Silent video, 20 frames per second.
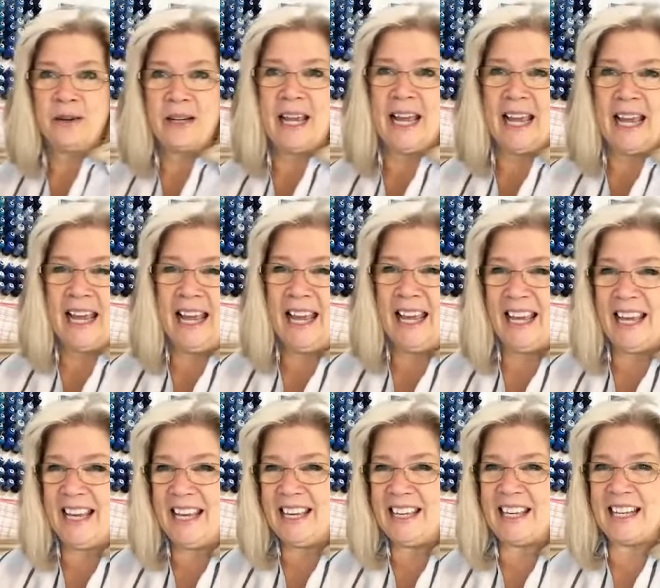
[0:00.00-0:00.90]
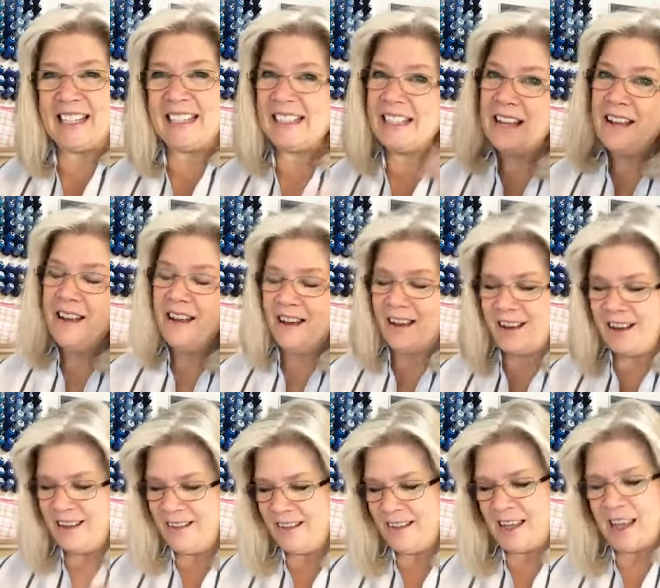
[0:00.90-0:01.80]
okay because
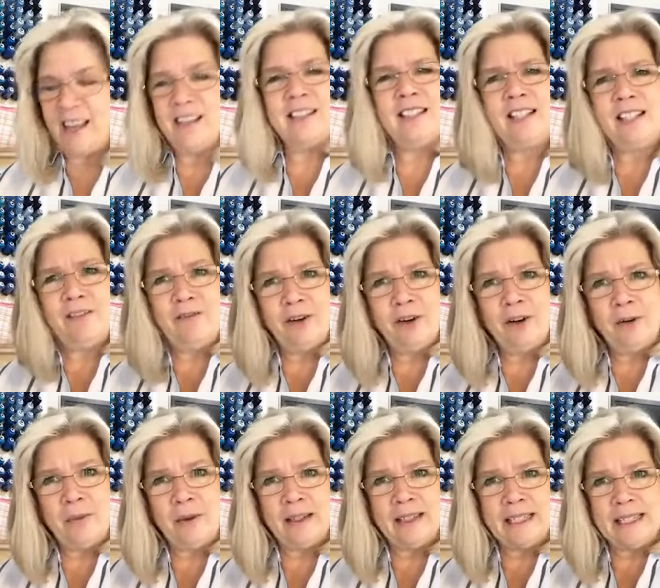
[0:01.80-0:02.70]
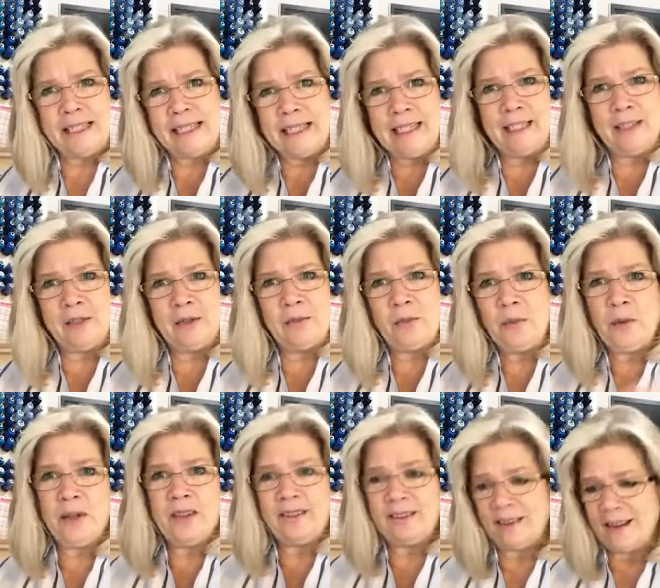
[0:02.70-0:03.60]
I can't see very well as it is
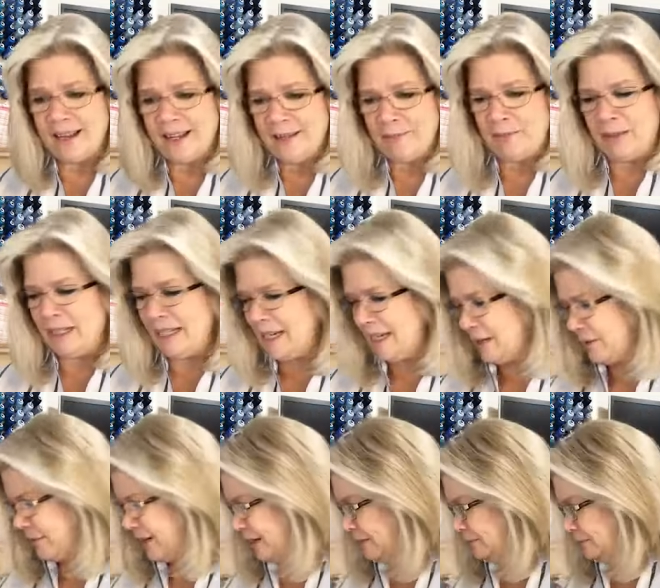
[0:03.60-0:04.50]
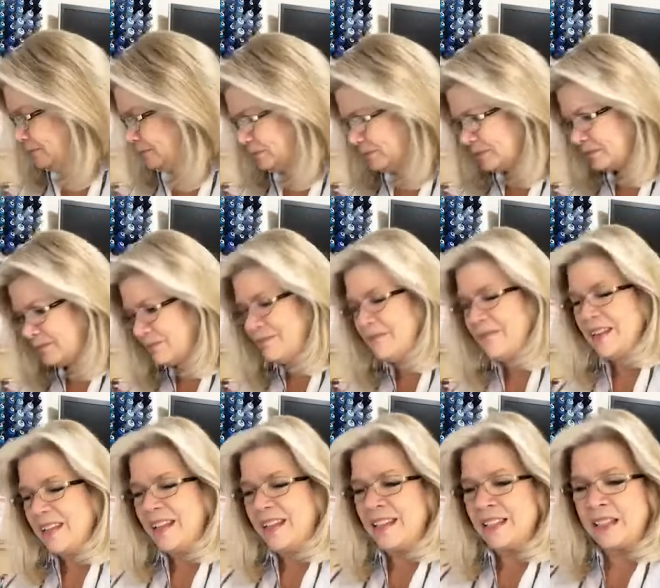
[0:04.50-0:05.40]
with light. But anyway,
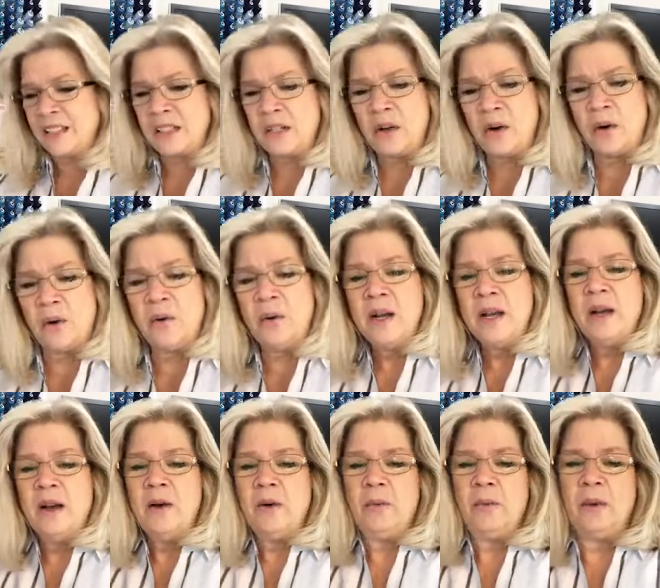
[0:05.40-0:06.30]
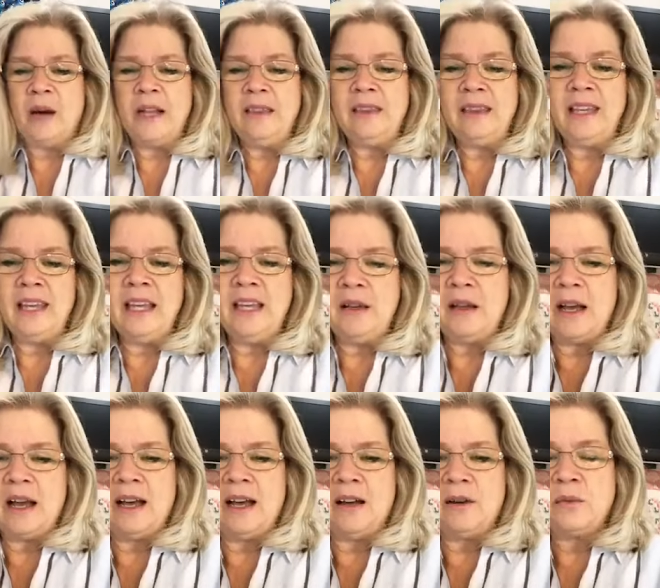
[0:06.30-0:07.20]
so what the
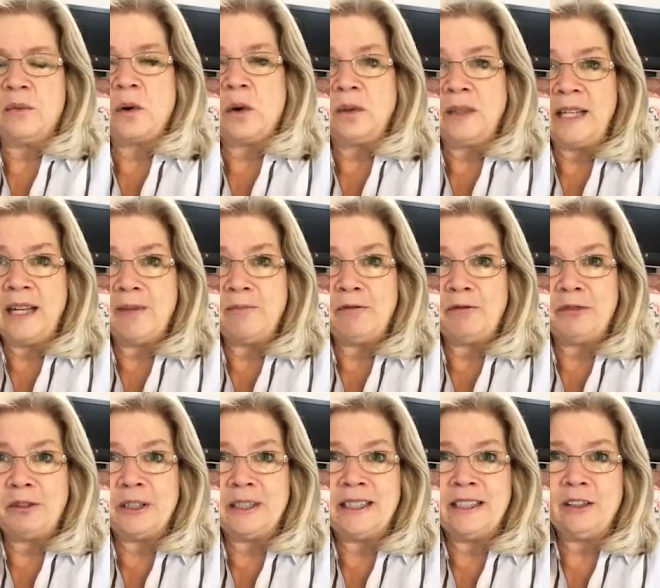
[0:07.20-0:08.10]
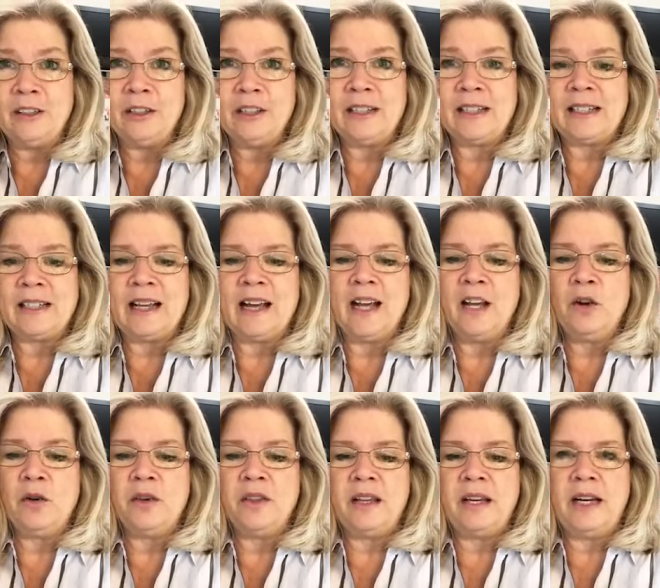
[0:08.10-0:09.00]
uh, rolled hem foot looks like
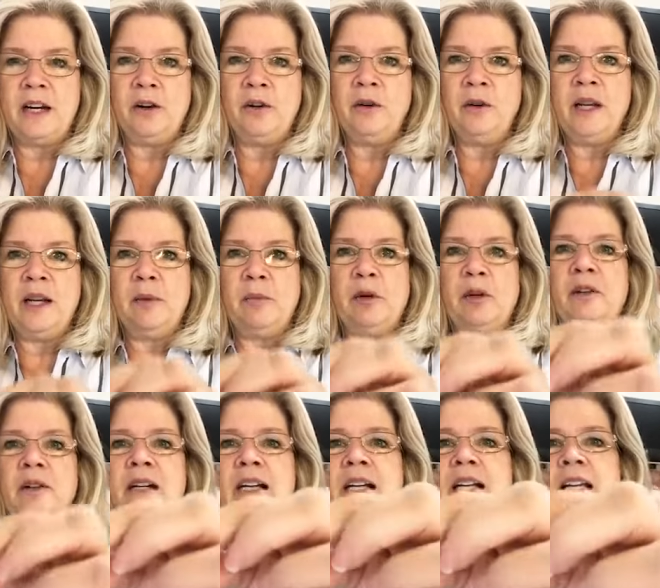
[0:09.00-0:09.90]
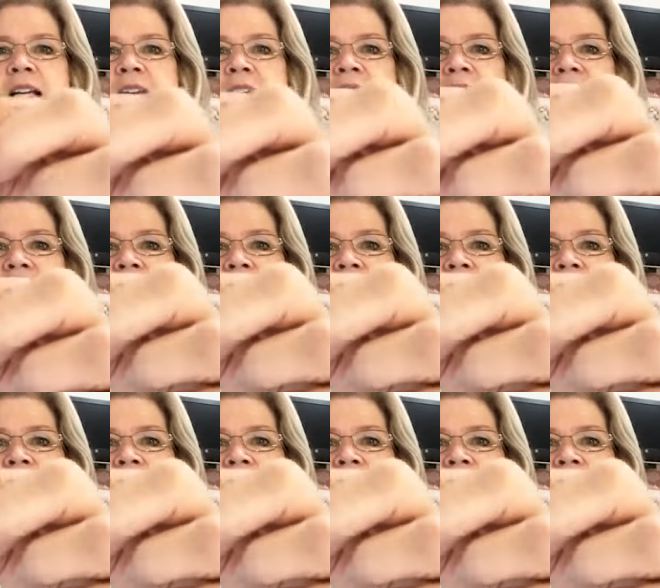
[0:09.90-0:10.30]
or the narrow hemmer. It